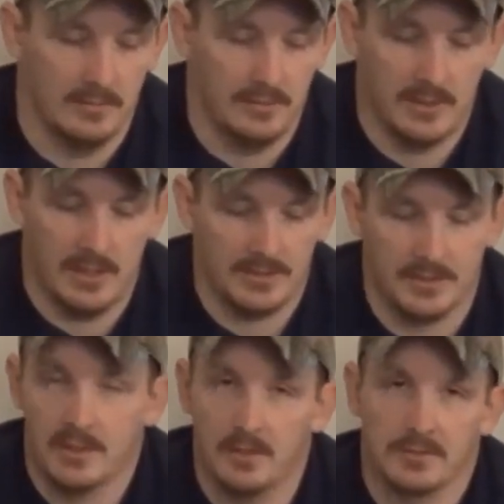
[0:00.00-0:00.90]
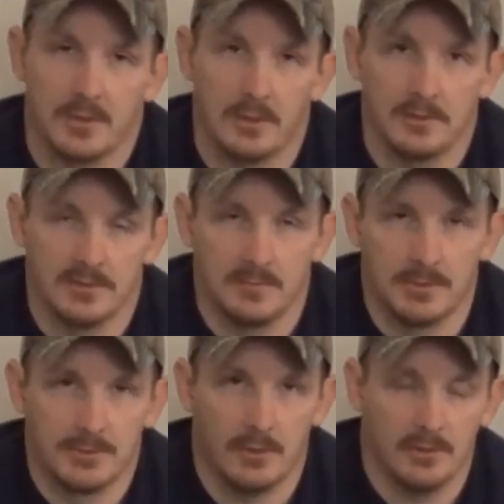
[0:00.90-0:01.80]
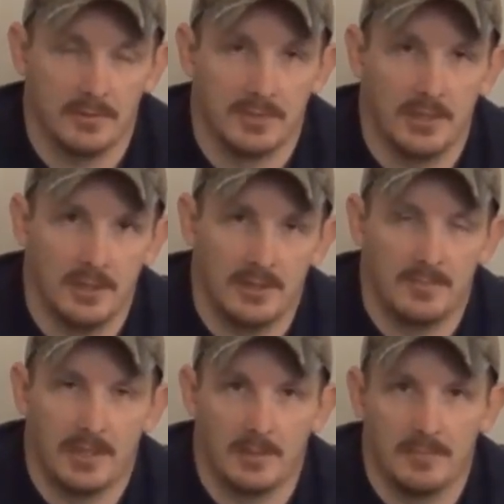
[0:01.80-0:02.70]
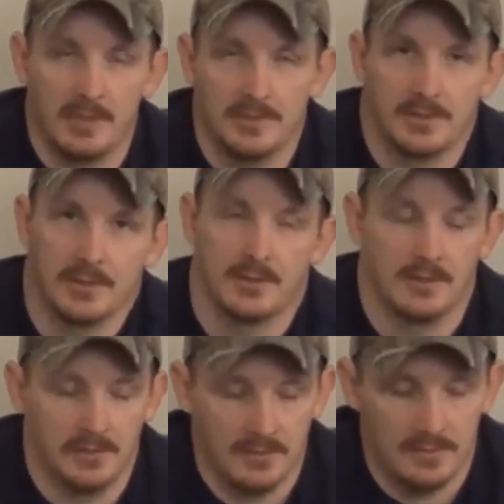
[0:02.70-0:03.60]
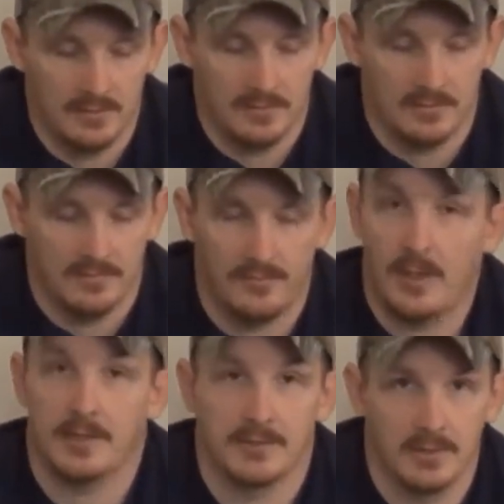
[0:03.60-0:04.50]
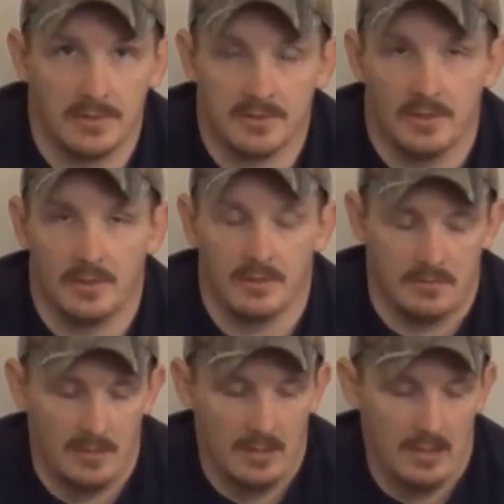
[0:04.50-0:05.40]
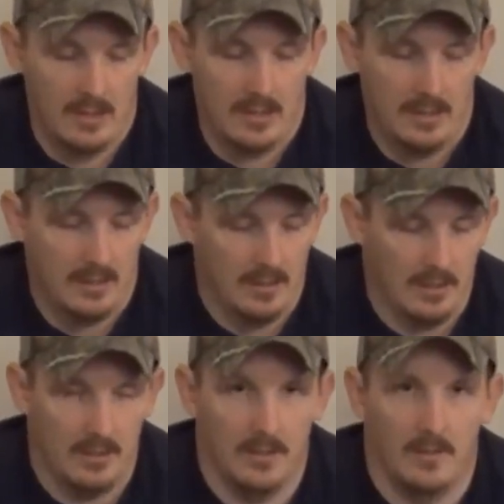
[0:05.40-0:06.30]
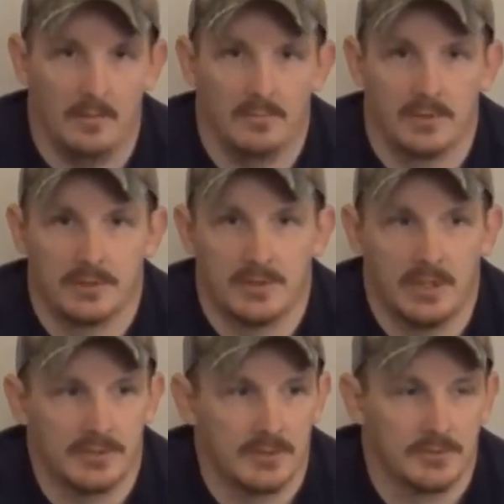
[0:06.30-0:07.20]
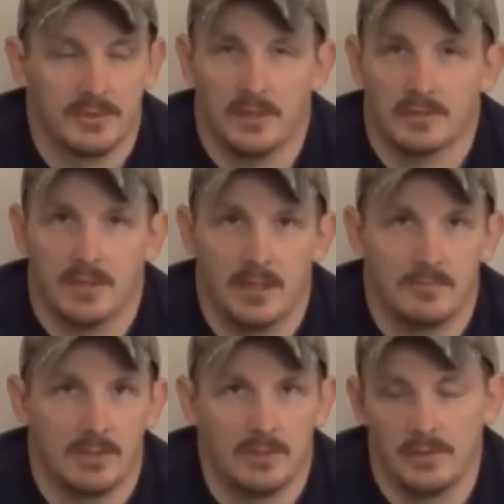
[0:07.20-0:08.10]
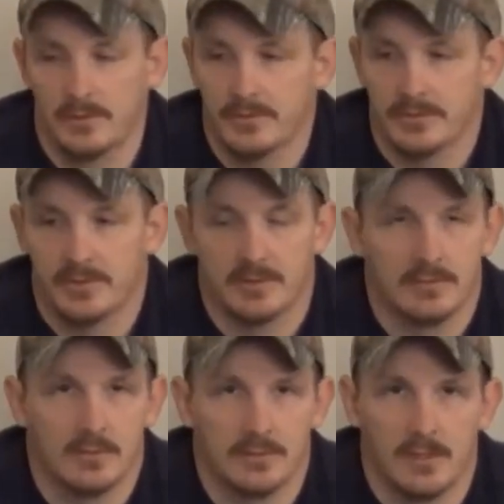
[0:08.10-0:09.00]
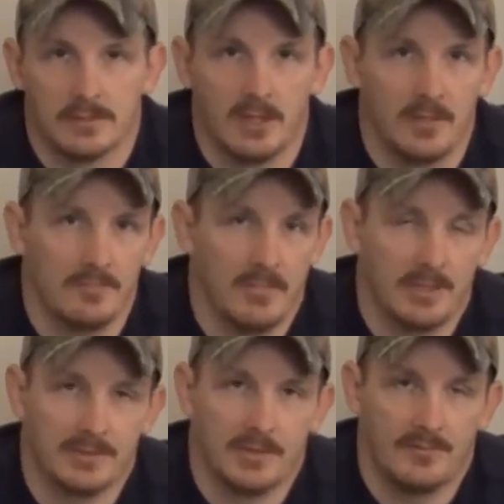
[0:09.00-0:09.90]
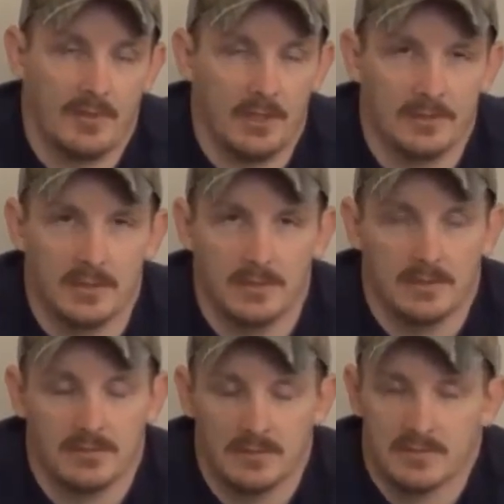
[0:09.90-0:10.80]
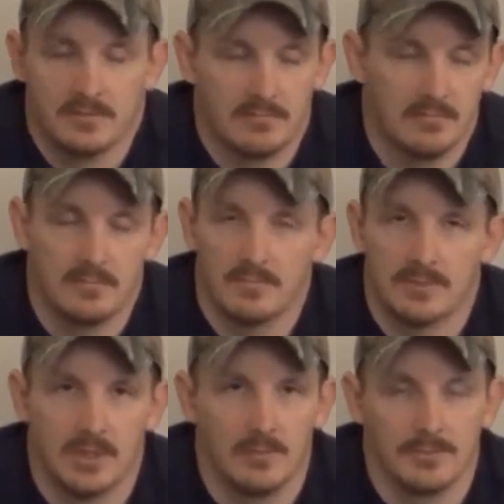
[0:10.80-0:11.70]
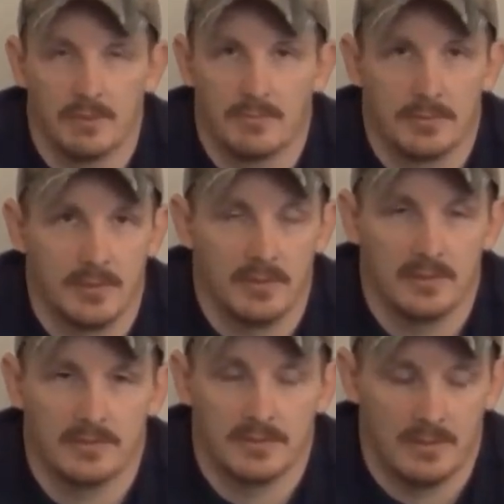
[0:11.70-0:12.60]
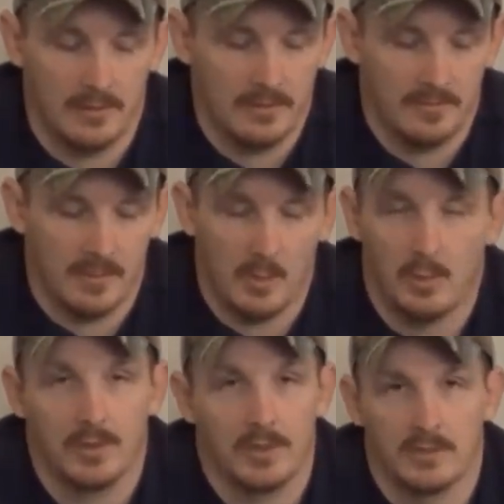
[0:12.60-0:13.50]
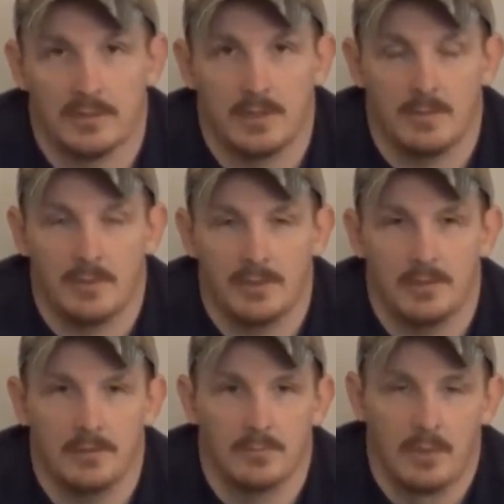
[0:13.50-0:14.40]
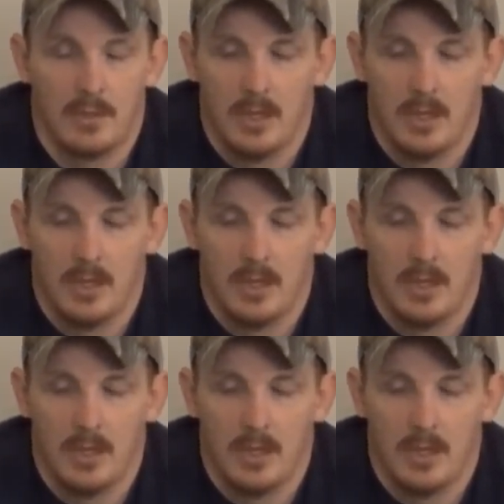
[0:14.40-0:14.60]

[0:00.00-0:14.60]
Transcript: You could actually coat those in petroleum jelly to make them easier or faster to start. There's also duct tape. The glue that's in the duct tape makes it a fire tender. There's several different things. I won't get into that right now.